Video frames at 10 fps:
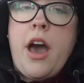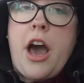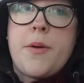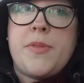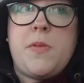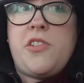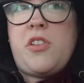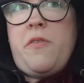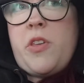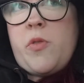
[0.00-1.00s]

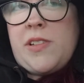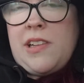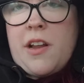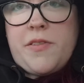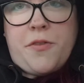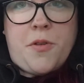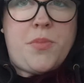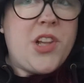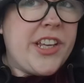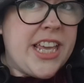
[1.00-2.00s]
especially if you use a lot of
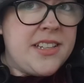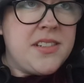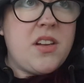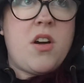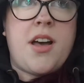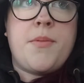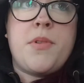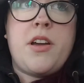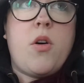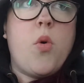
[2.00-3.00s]
different plugins,
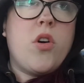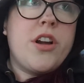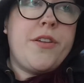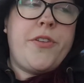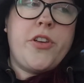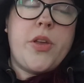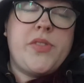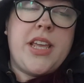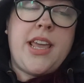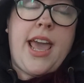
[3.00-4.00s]
or if you're
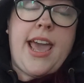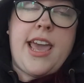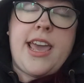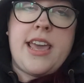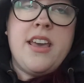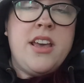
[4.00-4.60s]
using a